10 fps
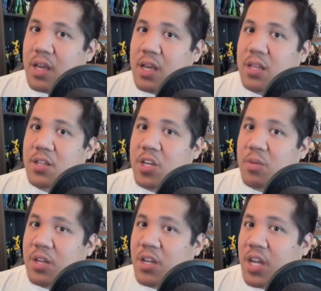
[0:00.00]
in the
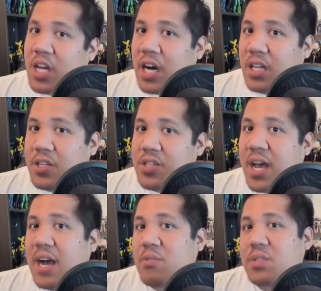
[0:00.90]
community college
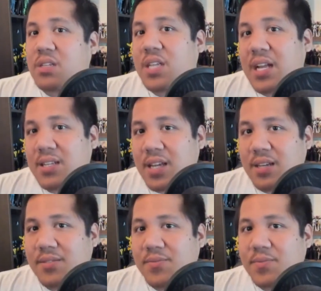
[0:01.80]
that I was attending.